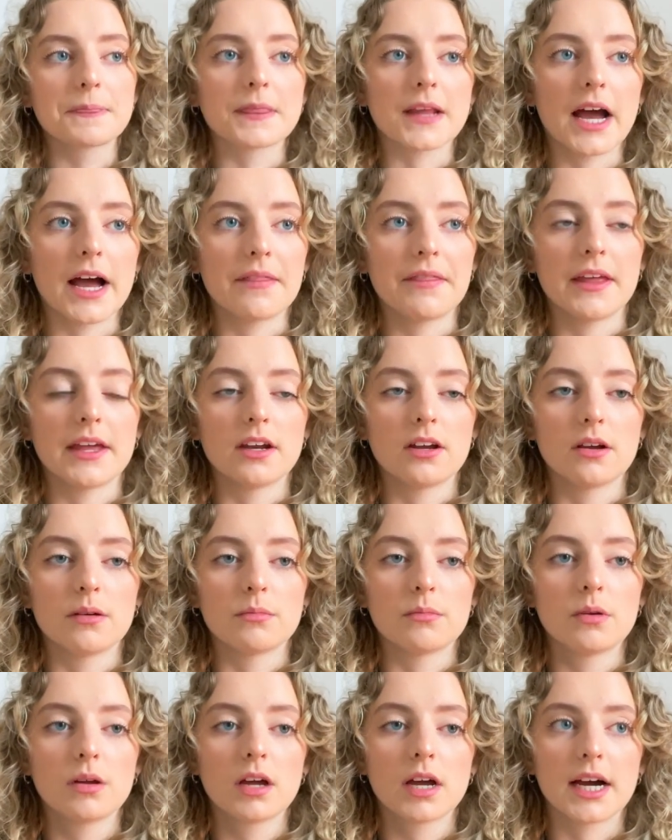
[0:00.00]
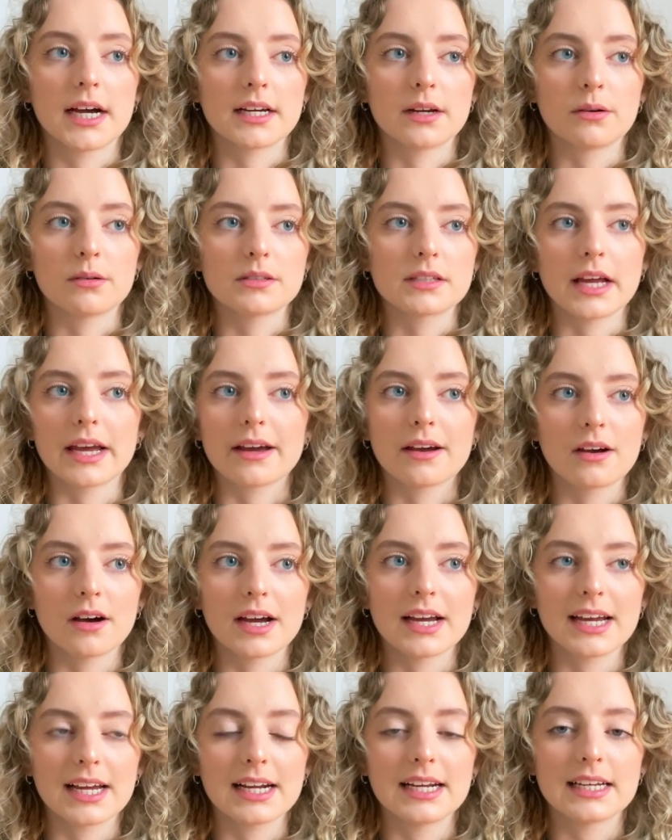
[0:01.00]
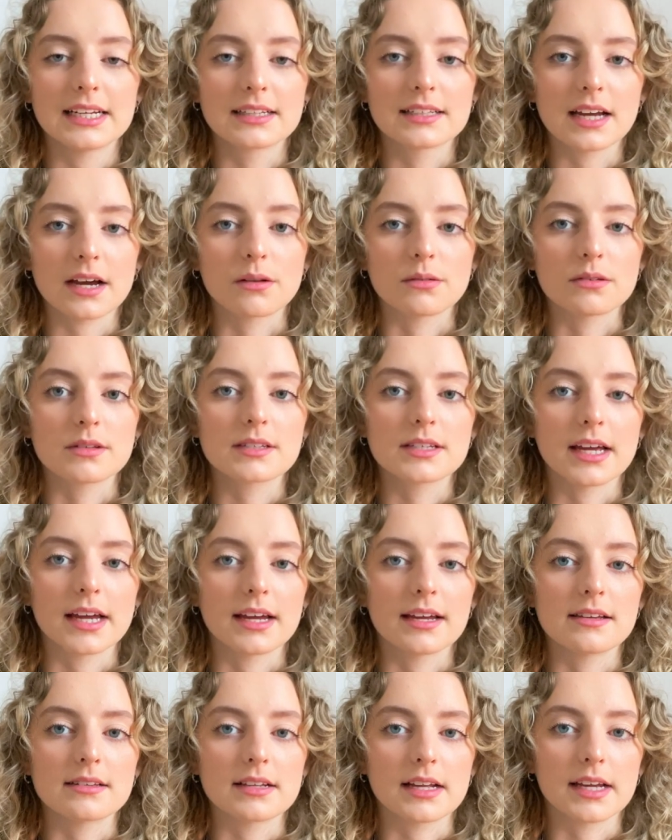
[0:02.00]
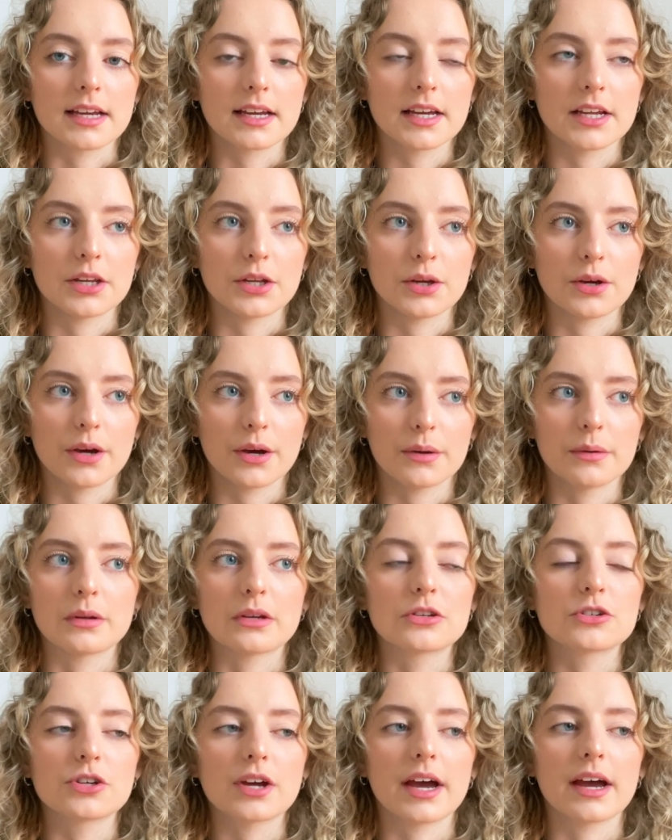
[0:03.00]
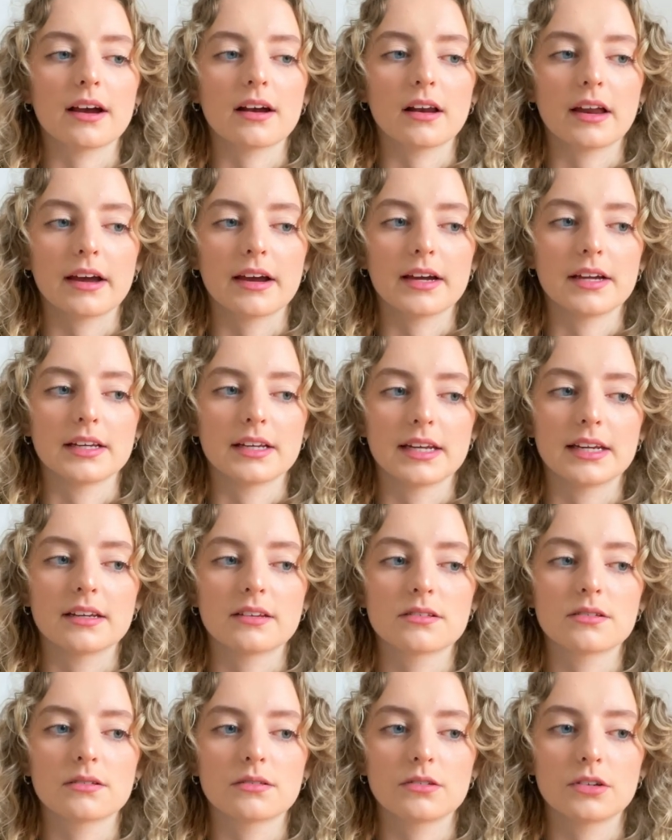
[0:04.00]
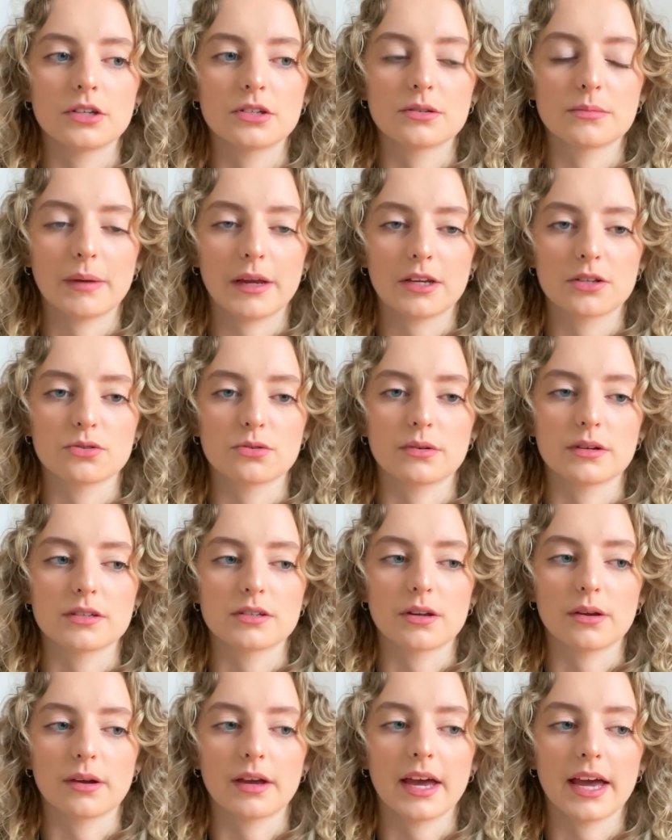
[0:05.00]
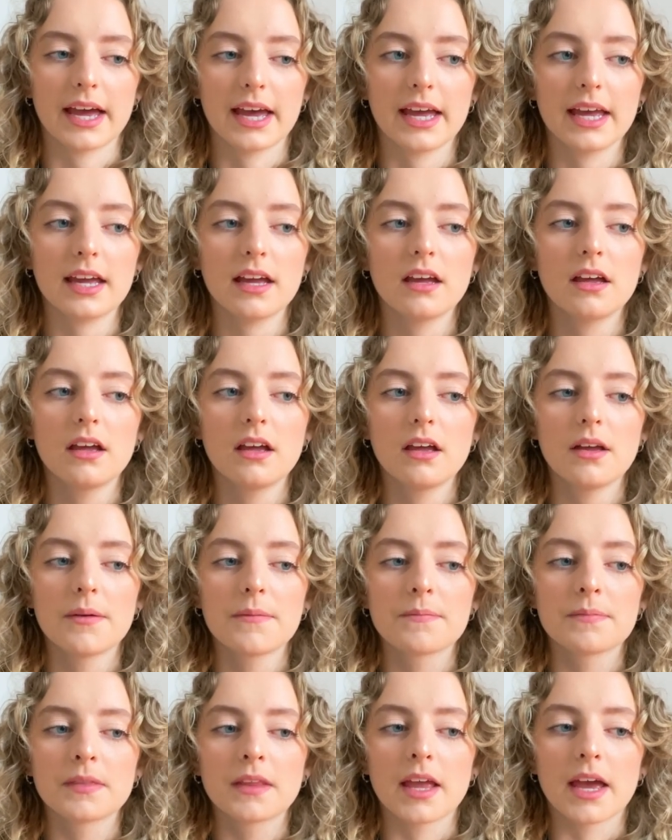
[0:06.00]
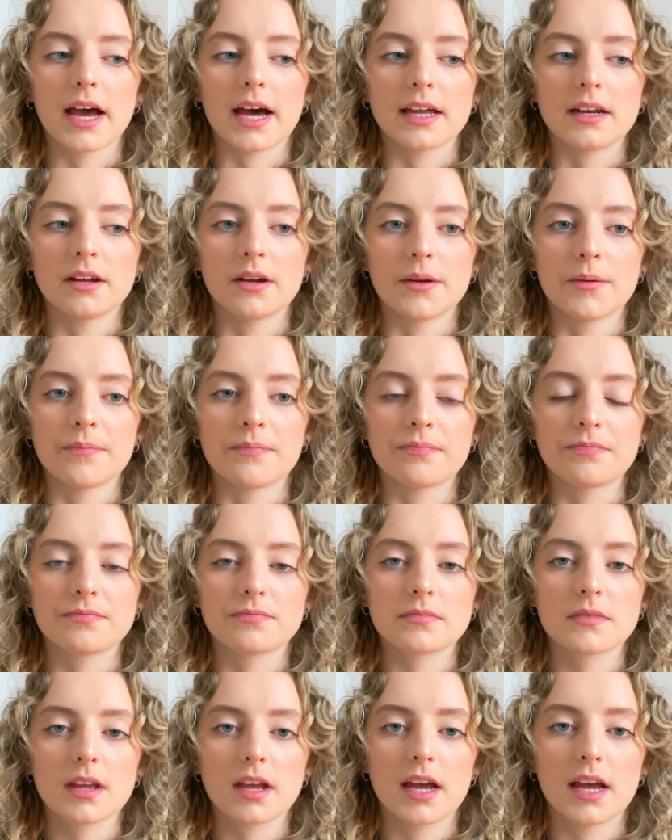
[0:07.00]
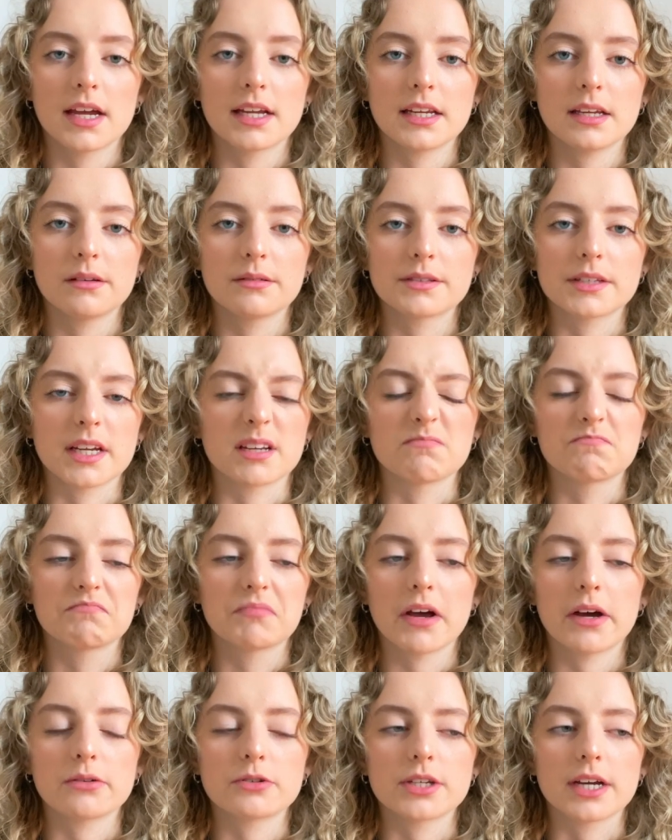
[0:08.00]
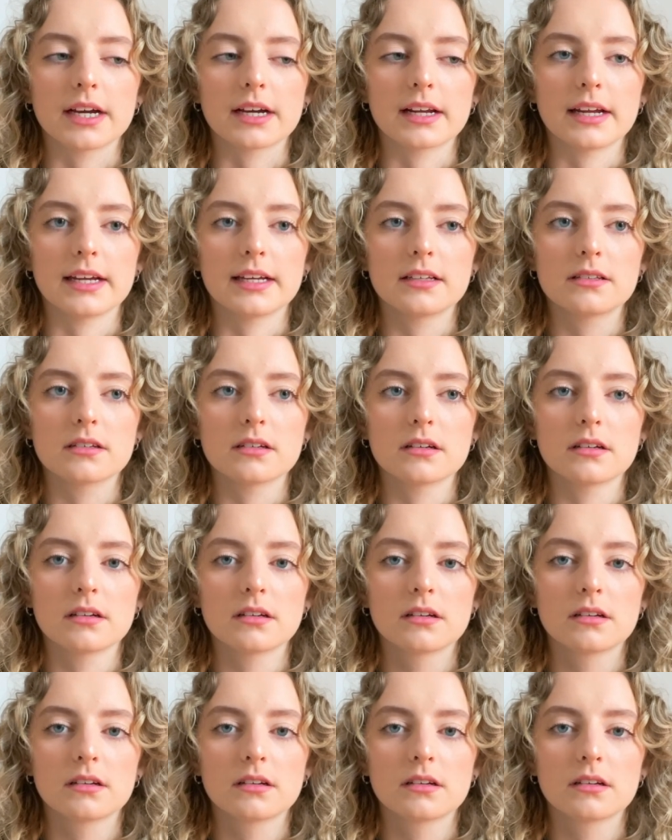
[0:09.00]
And then, and I was like, I cleaned downstairs. Like, can you go and check? Like, I need you to make sure it's okay. And he was like, I'll check later.